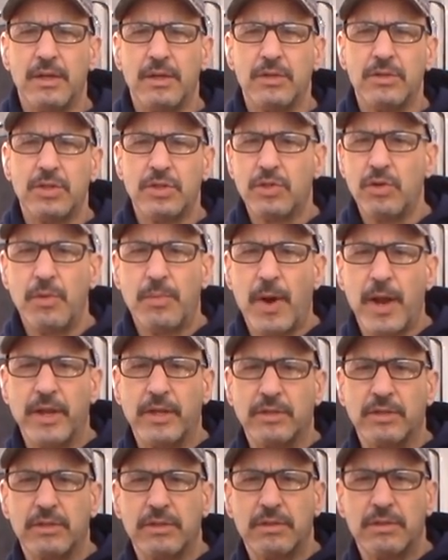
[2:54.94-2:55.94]
Just do the
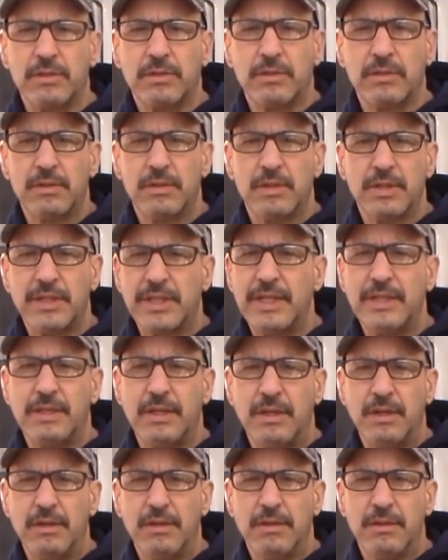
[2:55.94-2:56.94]
brakes. It's
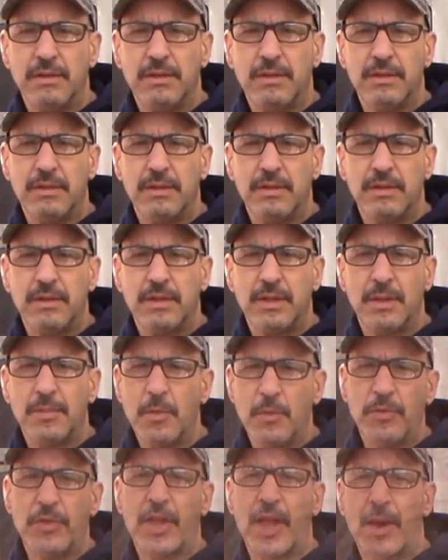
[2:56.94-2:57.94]
easy. Let
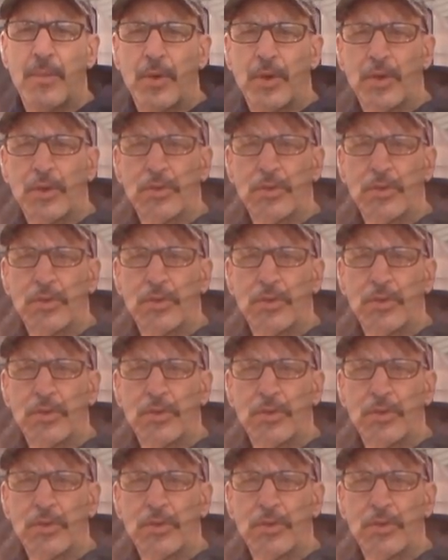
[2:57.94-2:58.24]
me move the camera.